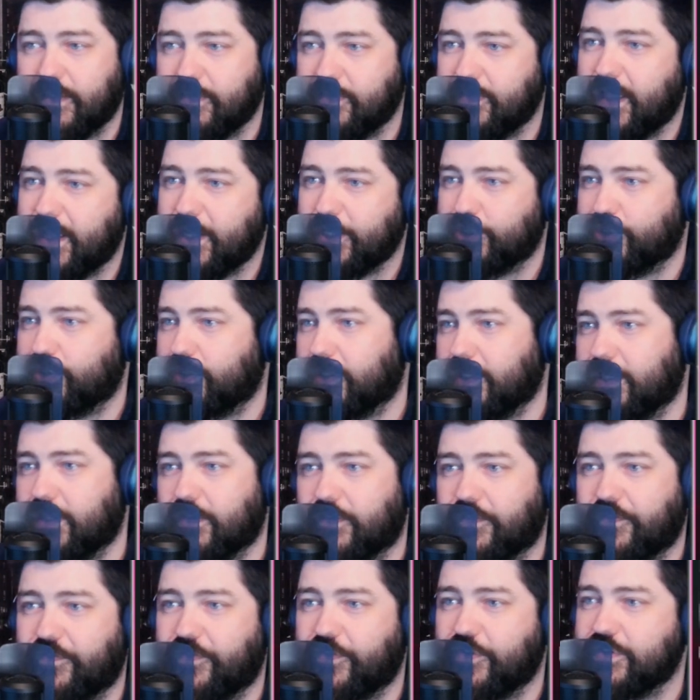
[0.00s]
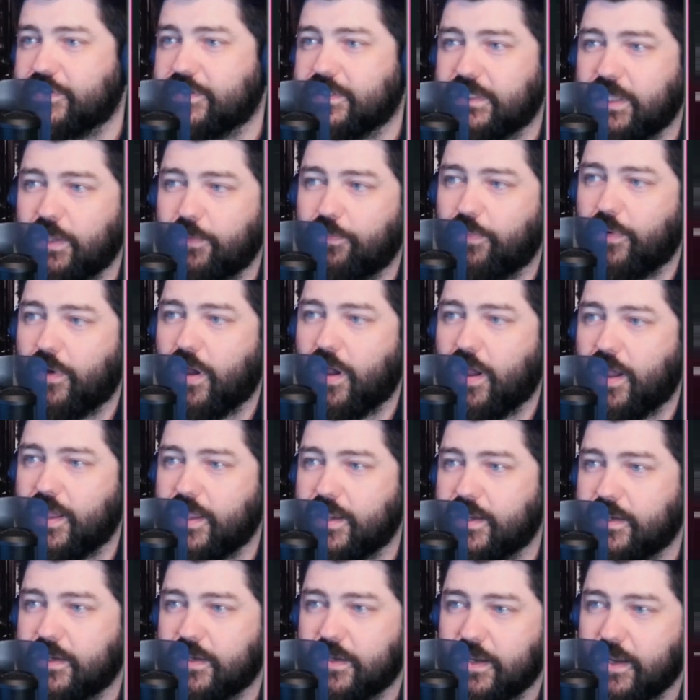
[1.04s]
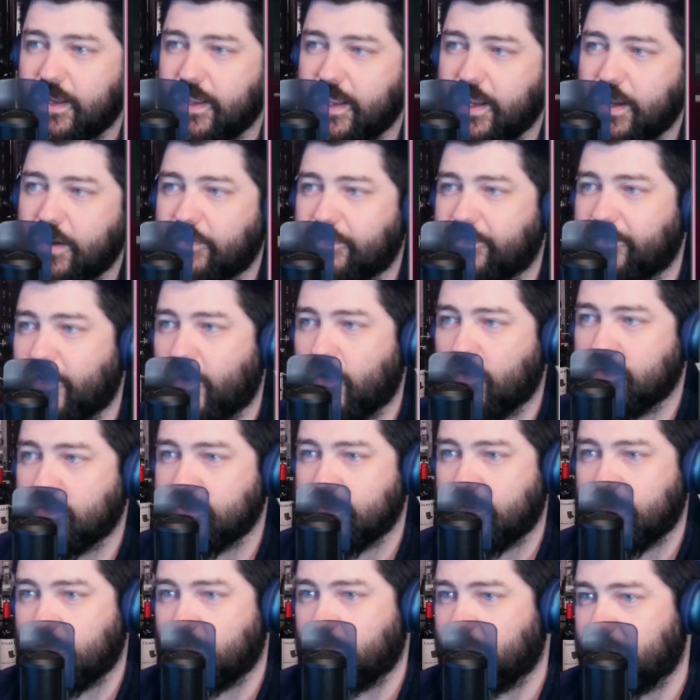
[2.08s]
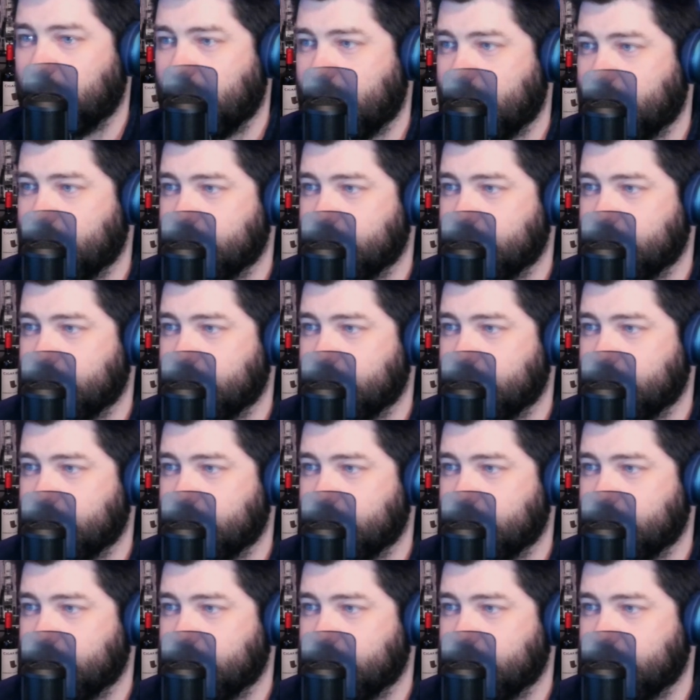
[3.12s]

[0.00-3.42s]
allegedly the first clip-on earphones on the planet.